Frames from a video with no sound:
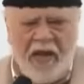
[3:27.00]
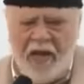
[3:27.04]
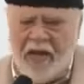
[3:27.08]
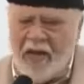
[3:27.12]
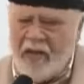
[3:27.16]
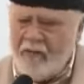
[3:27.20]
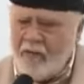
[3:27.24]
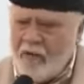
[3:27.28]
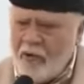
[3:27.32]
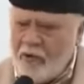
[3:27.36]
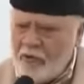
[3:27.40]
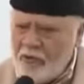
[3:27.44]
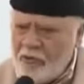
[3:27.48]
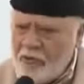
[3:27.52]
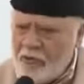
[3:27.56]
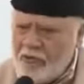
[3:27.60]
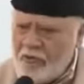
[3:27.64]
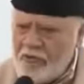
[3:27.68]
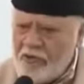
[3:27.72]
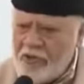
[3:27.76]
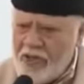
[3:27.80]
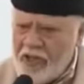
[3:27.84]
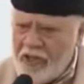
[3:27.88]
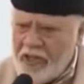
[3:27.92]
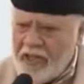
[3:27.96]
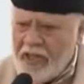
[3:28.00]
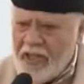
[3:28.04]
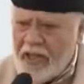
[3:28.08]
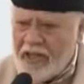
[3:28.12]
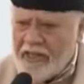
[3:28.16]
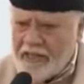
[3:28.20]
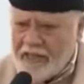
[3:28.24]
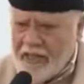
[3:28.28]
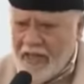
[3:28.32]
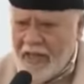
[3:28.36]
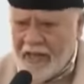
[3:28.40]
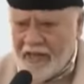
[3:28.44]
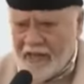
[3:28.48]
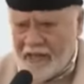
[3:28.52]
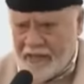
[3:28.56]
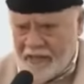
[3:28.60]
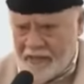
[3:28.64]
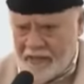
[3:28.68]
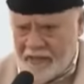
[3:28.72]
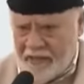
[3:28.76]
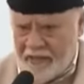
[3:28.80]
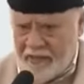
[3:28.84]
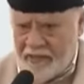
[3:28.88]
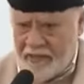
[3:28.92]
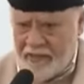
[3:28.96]
I have also seen
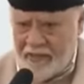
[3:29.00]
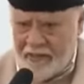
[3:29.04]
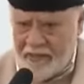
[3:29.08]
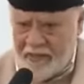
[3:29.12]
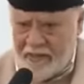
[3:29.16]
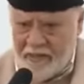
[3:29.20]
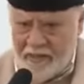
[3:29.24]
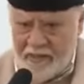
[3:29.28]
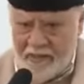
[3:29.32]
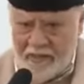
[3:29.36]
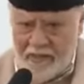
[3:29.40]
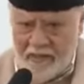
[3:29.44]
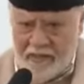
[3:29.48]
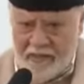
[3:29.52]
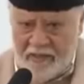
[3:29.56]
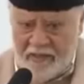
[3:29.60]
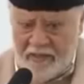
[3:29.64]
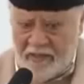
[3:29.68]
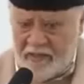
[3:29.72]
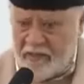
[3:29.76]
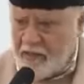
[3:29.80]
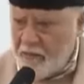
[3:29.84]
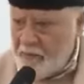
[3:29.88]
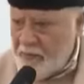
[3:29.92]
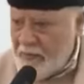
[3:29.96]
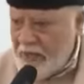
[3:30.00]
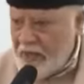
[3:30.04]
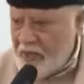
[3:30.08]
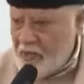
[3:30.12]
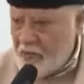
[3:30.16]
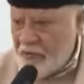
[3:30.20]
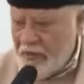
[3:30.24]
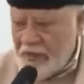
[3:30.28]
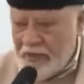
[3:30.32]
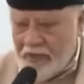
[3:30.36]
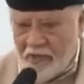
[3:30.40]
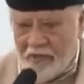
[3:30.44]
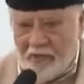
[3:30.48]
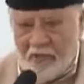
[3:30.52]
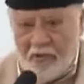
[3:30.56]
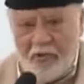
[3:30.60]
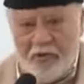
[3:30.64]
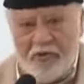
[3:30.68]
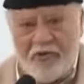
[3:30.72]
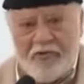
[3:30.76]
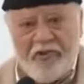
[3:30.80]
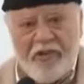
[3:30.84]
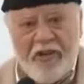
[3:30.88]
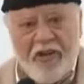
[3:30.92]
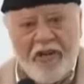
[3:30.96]
Qadian, the place where this
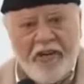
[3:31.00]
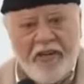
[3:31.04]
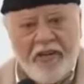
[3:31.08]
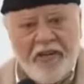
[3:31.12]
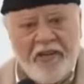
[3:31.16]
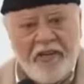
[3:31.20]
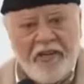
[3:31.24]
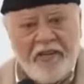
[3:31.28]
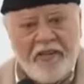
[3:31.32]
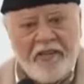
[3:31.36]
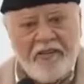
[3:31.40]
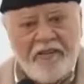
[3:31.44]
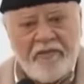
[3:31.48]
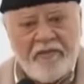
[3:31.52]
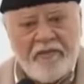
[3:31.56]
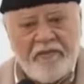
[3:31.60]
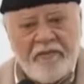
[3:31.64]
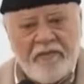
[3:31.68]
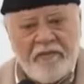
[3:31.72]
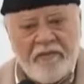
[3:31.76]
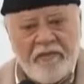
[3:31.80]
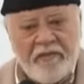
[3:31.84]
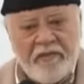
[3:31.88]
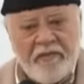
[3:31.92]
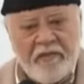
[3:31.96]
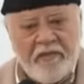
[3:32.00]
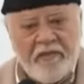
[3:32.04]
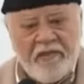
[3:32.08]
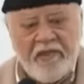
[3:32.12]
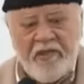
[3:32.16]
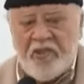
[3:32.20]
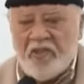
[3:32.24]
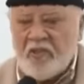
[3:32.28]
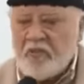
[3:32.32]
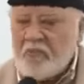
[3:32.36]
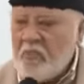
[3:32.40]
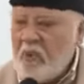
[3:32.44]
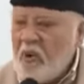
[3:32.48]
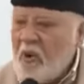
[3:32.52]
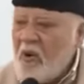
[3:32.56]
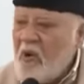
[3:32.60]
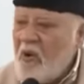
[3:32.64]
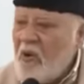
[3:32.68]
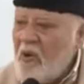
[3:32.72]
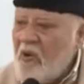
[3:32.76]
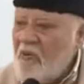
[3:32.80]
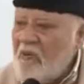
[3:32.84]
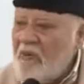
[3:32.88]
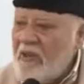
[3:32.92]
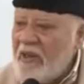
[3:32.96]
all started.
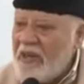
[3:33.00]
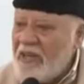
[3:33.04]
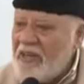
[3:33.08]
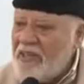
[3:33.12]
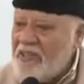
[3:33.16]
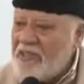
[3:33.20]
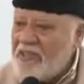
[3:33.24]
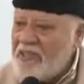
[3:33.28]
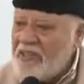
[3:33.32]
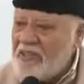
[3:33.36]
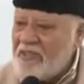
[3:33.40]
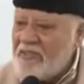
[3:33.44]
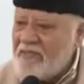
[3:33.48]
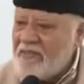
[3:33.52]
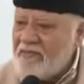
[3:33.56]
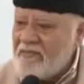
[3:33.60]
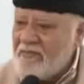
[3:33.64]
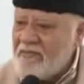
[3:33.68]
Small village.